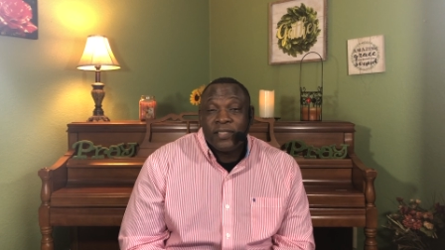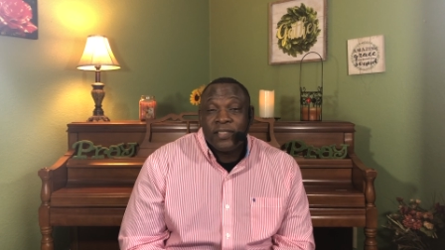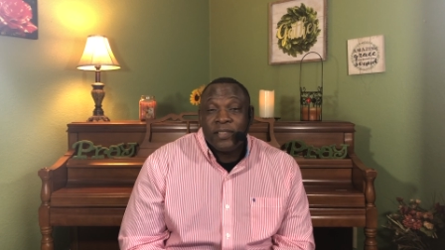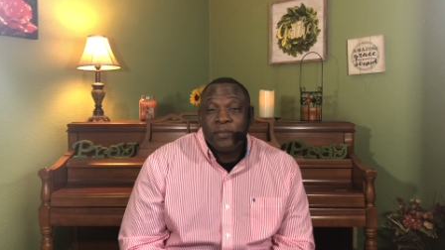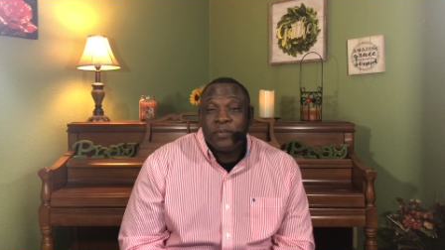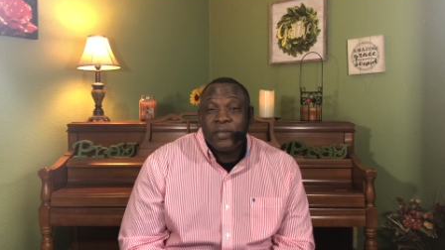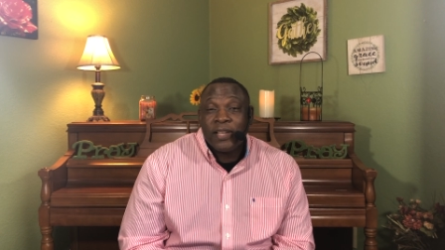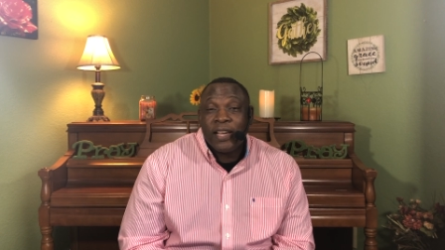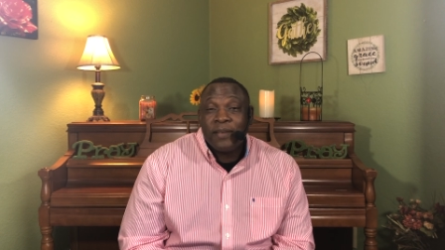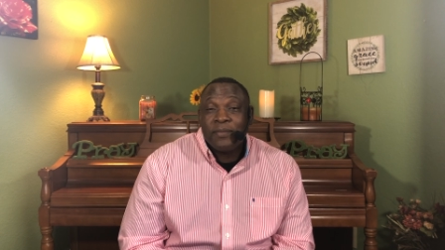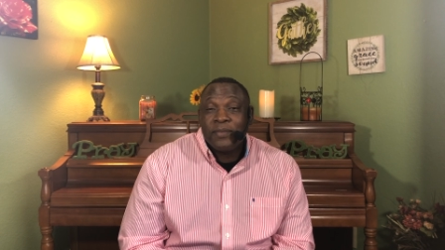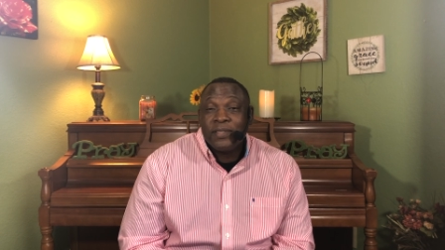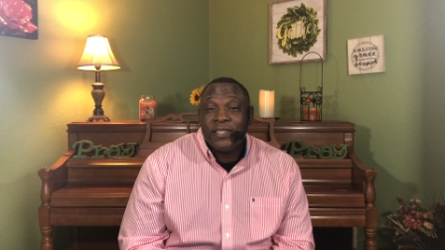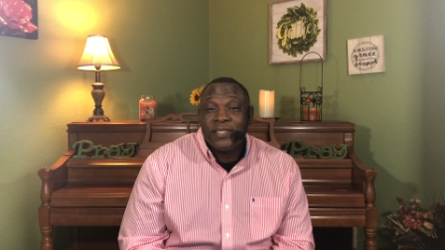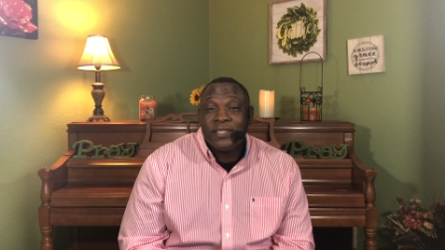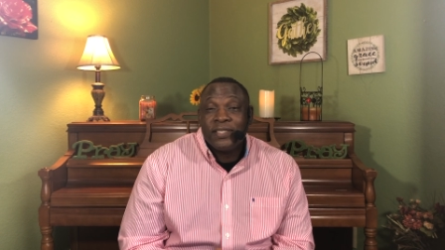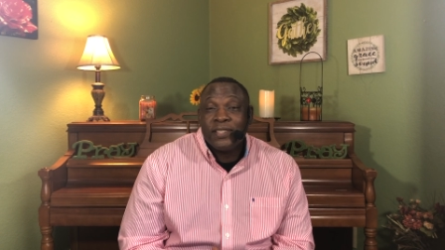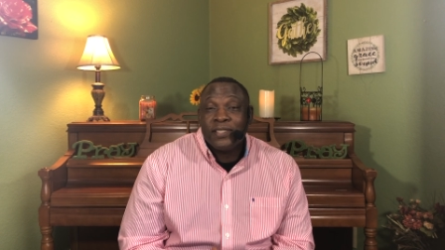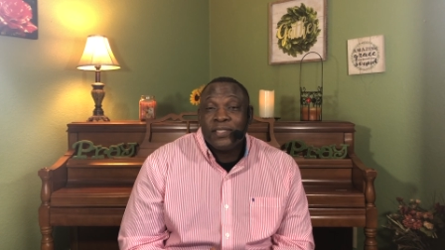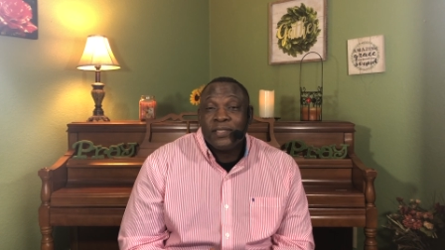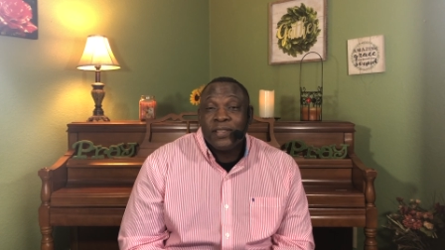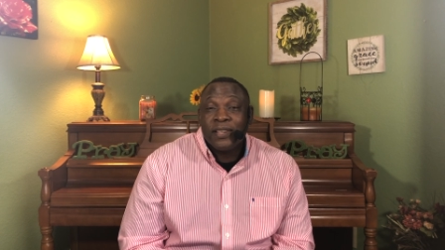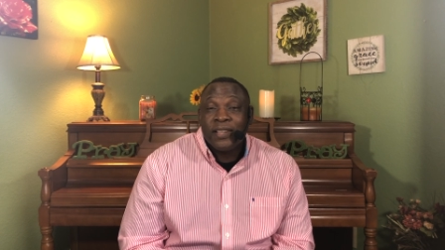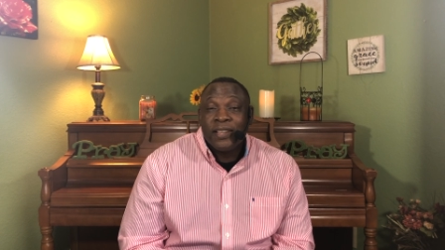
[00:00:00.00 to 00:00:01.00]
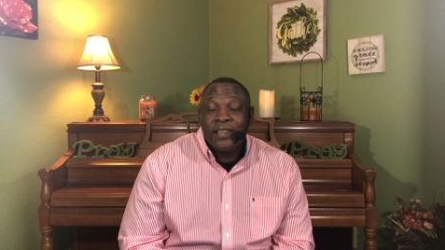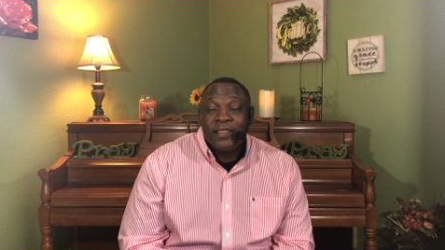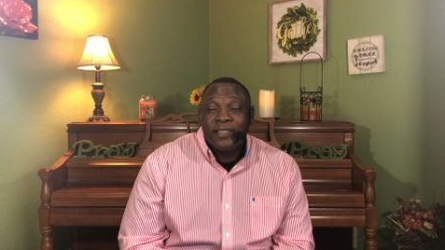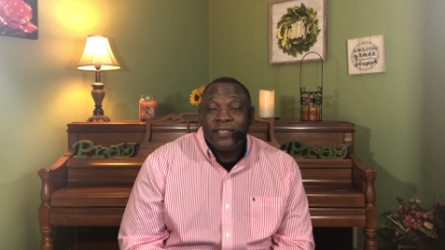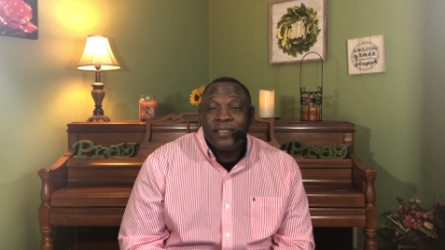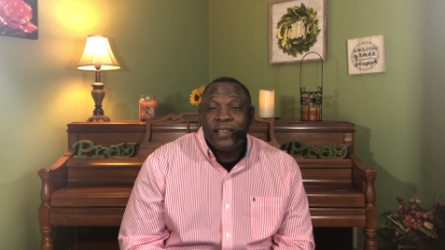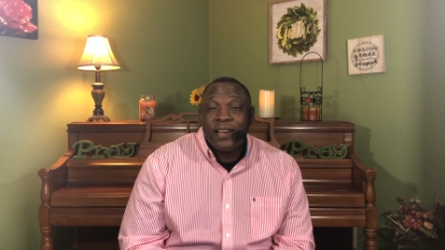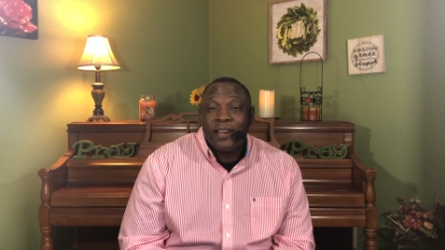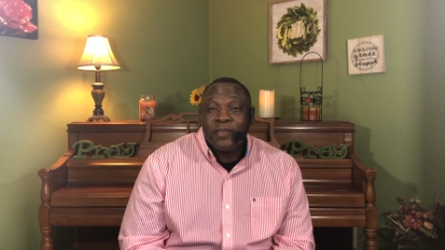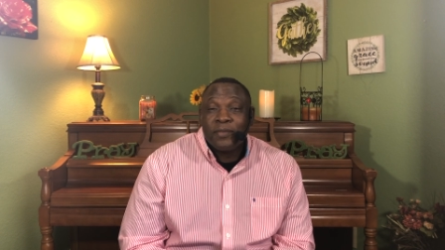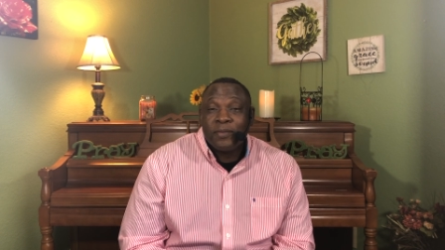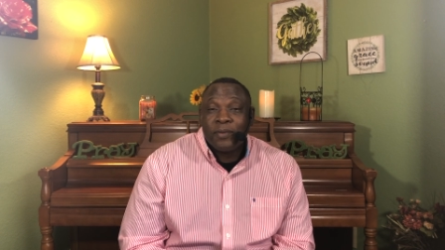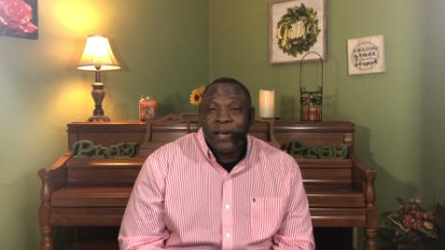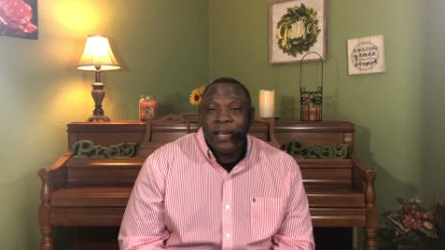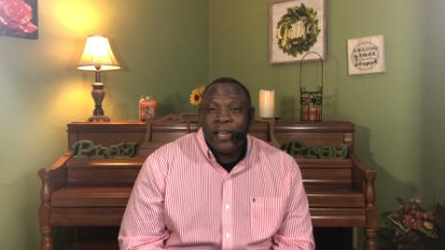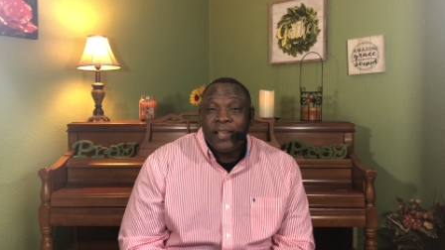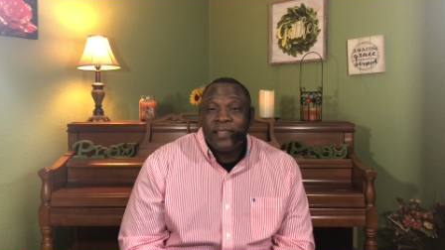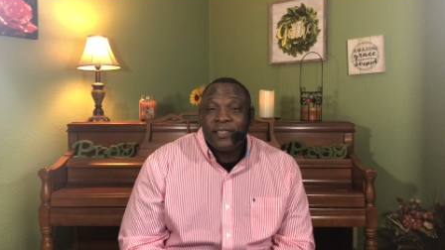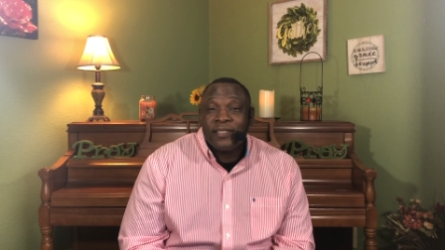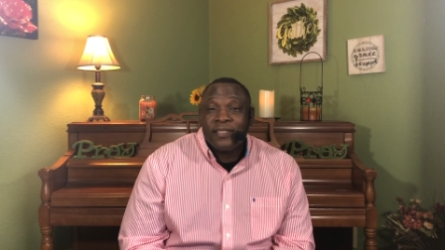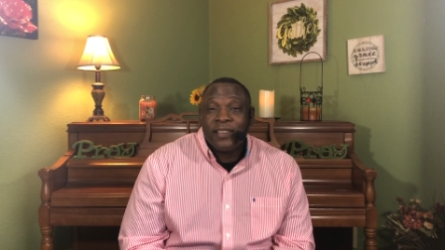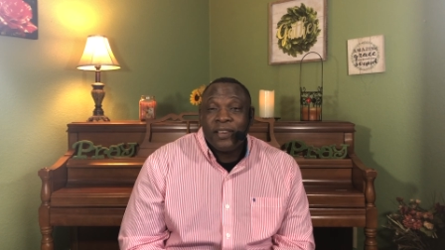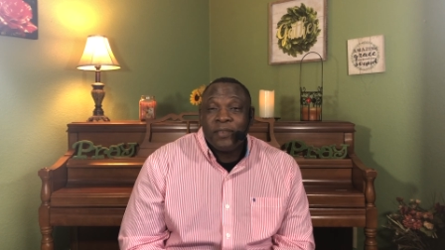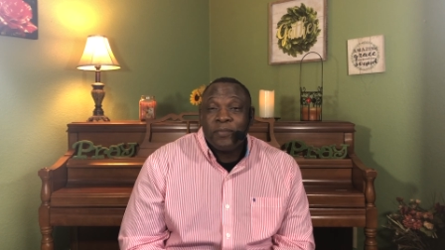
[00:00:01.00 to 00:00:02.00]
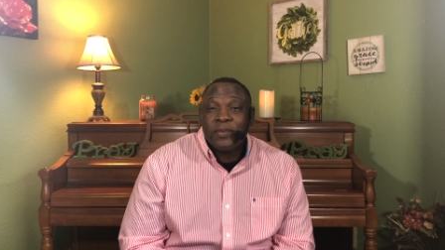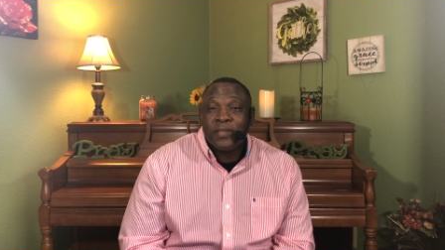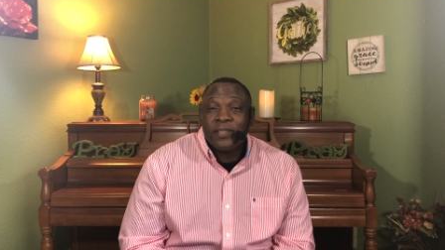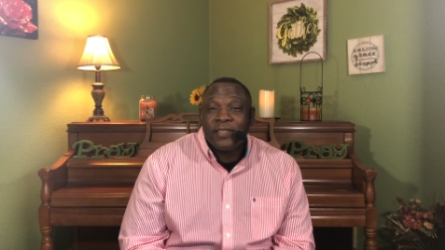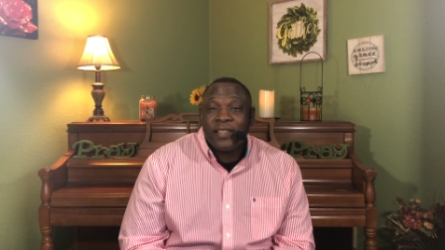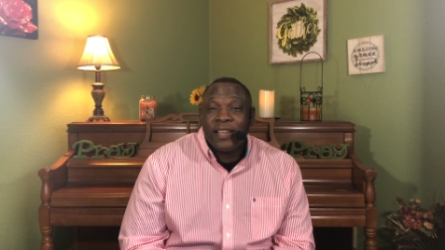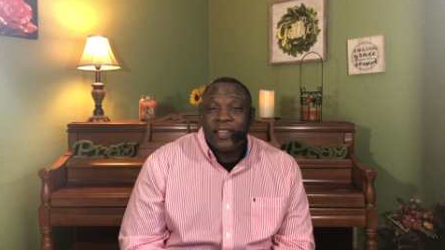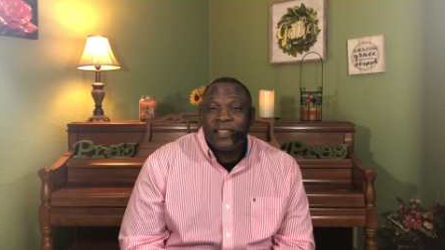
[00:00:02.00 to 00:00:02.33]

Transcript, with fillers: Sometimes it's just downright something